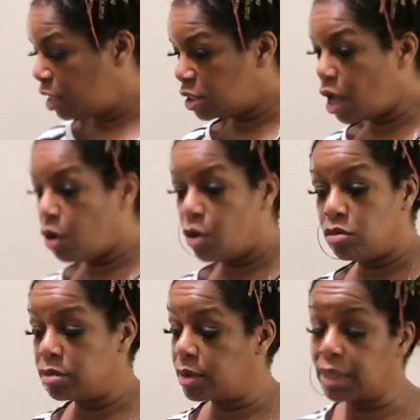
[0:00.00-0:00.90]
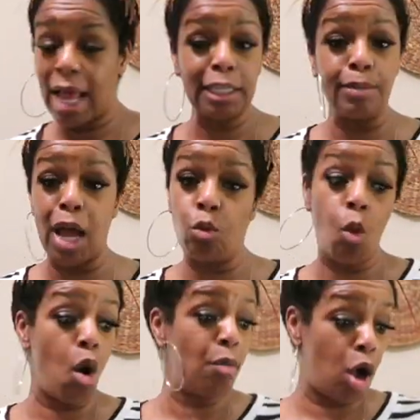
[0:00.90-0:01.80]
So that's my
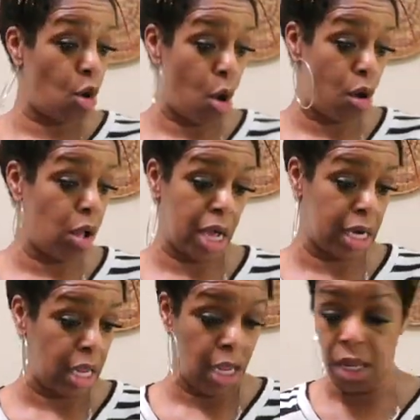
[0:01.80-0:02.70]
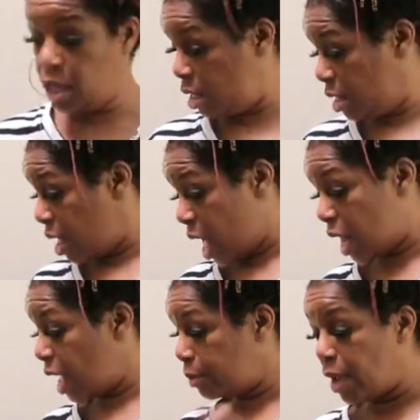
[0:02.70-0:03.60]
Walmart haul, honey.
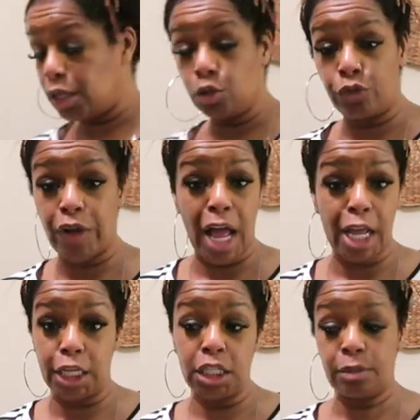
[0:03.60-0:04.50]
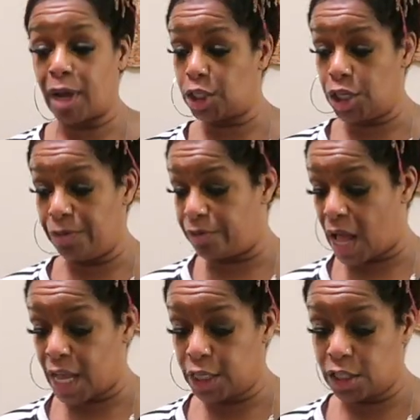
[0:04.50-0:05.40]
I like my little finds, my cheap
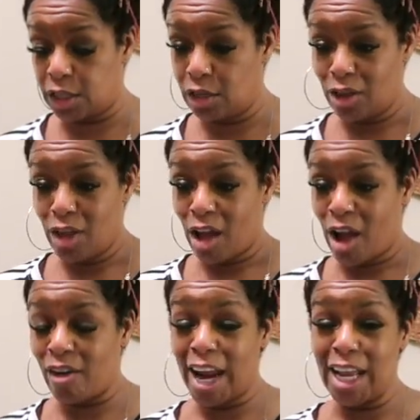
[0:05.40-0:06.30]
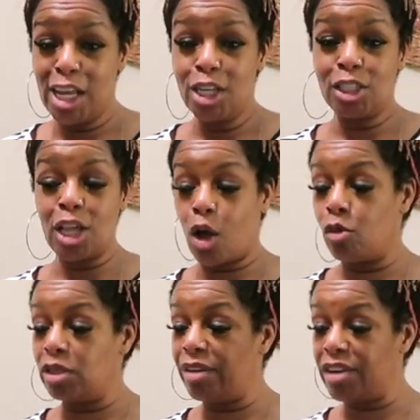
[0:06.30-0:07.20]
finds. All right.
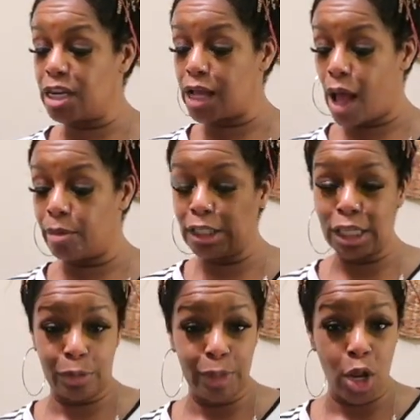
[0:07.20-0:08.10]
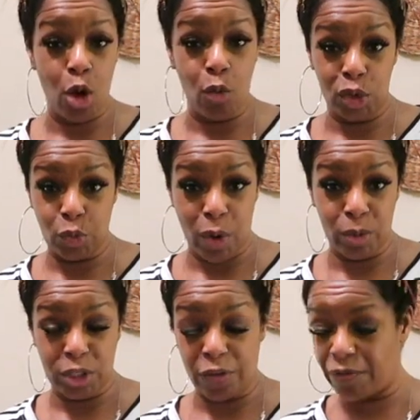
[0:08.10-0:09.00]
So leave it in the comment section below, which one
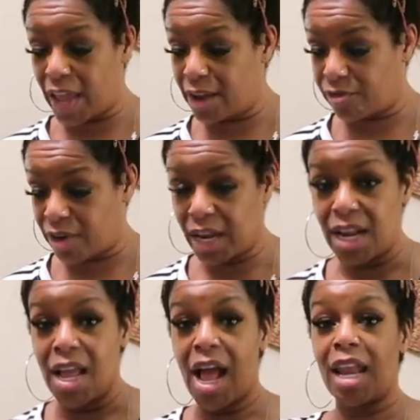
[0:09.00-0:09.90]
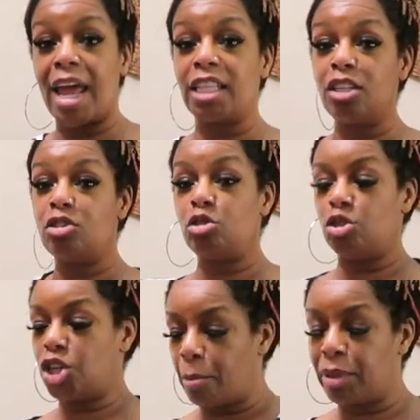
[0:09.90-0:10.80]
was your favorite. I like the little
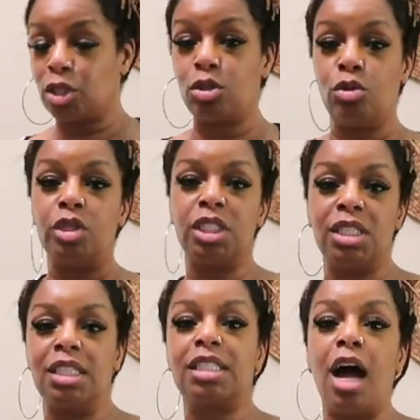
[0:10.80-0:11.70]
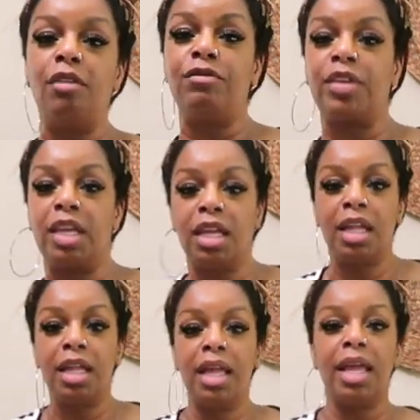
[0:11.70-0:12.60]
jumper too. It's comfy
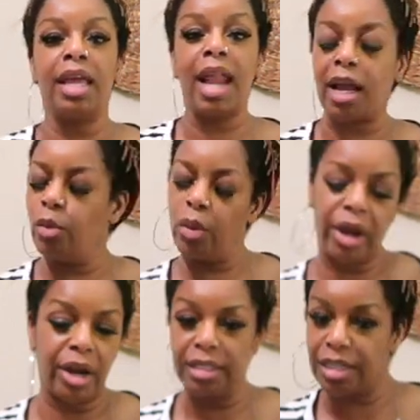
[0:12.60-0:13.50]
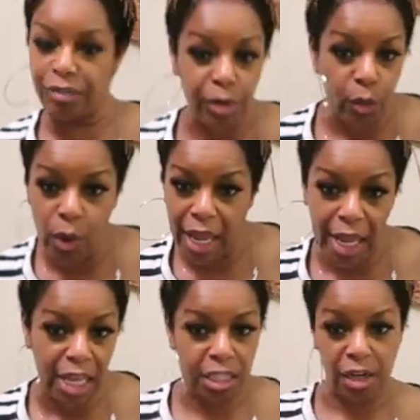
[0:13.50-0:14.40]
and I can wear it different
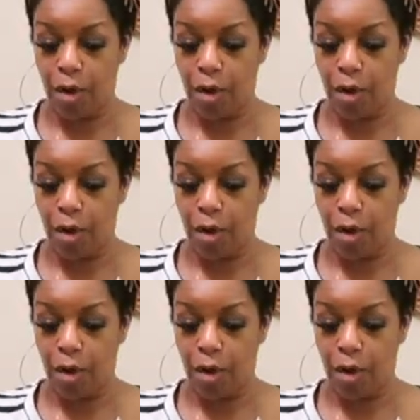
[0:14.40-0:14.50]
ways.